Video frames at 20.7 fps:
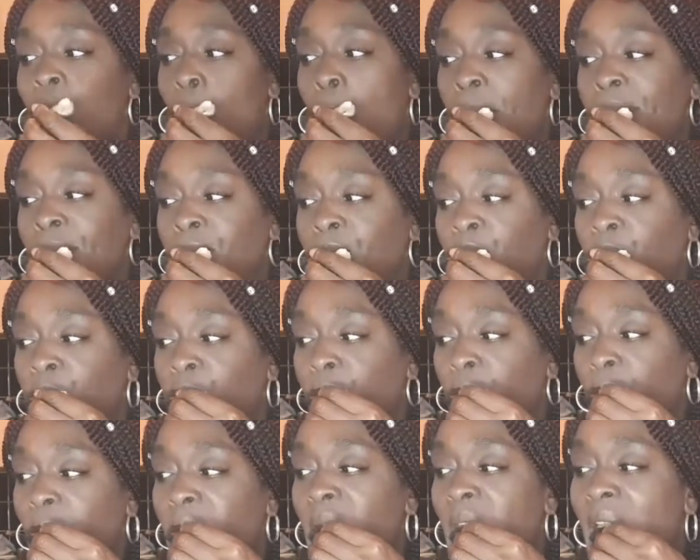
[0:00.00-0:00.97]
Talking
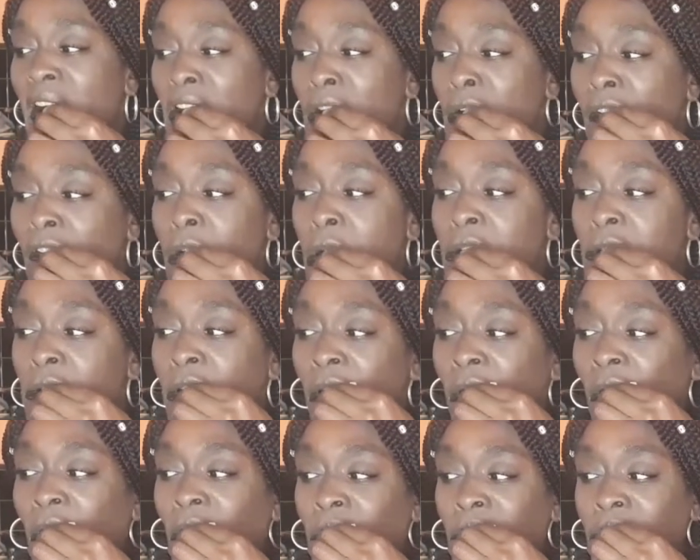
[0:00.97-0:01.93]
about a shark in
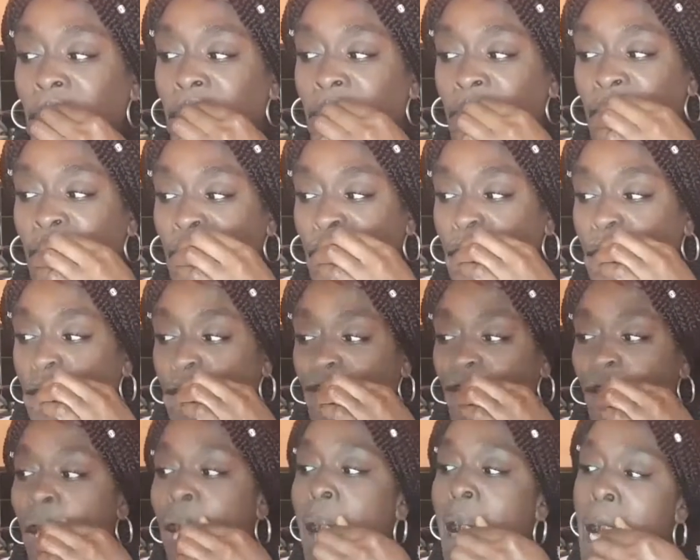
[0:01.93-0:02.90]
the water,
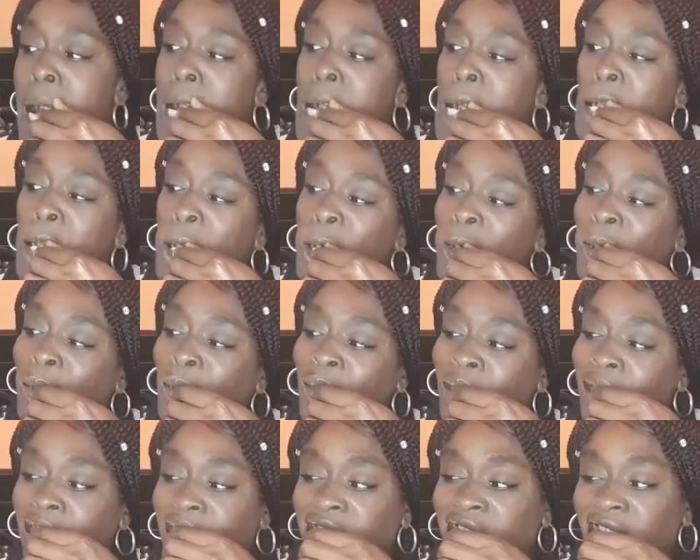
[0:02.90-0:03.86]
on the way to
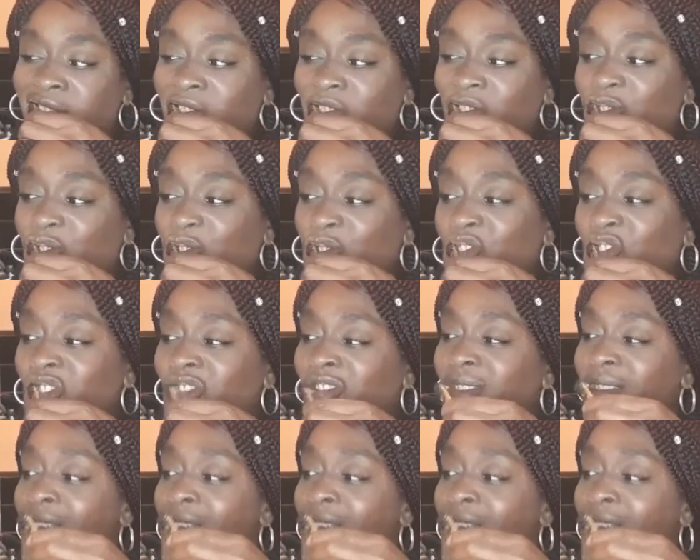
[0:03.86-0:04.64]
swim, like.